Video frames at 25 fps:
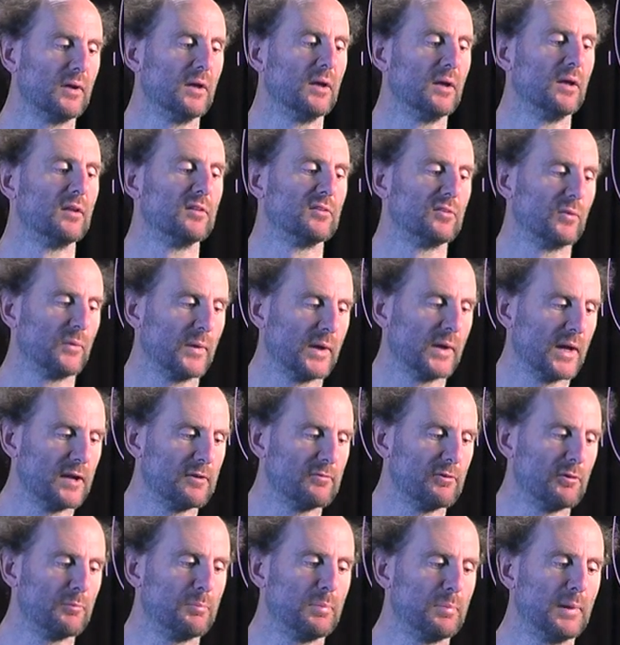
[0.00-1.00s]
So we're going to
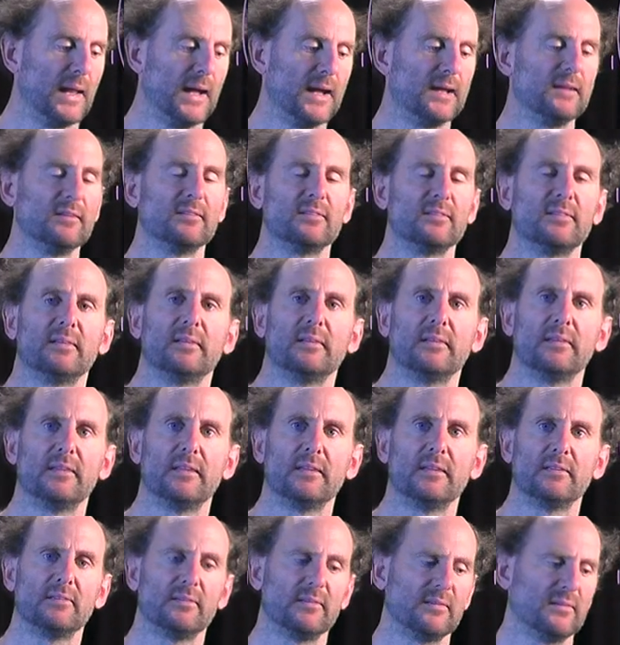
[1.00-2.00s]
replace
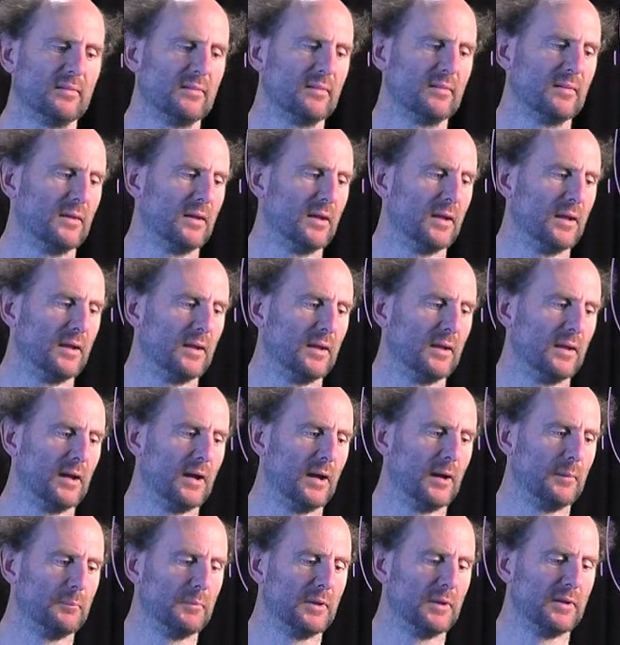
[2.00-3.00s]
this
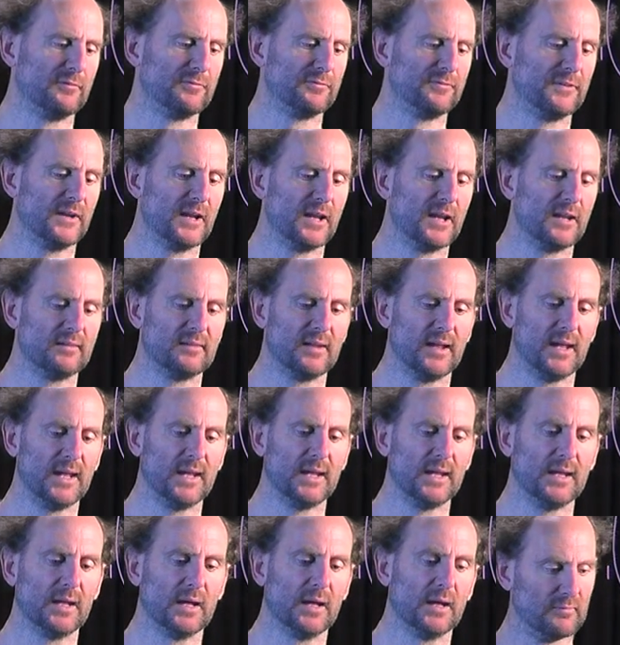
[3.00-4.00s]

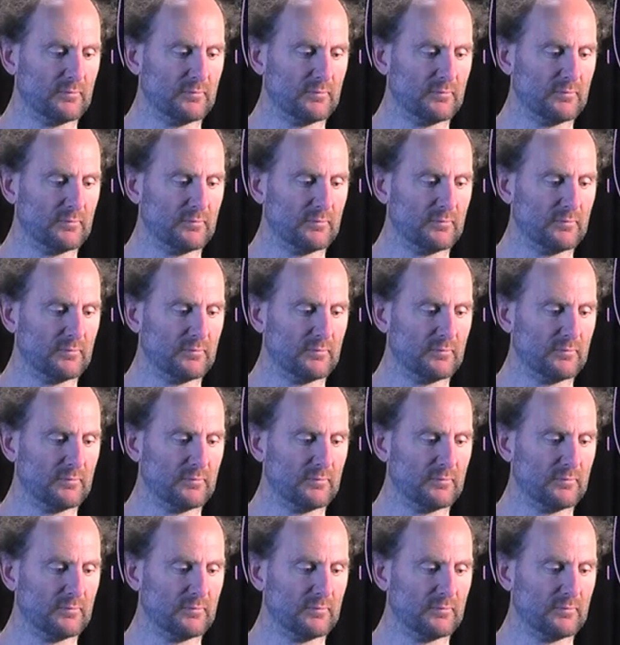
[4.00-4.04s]
infinity,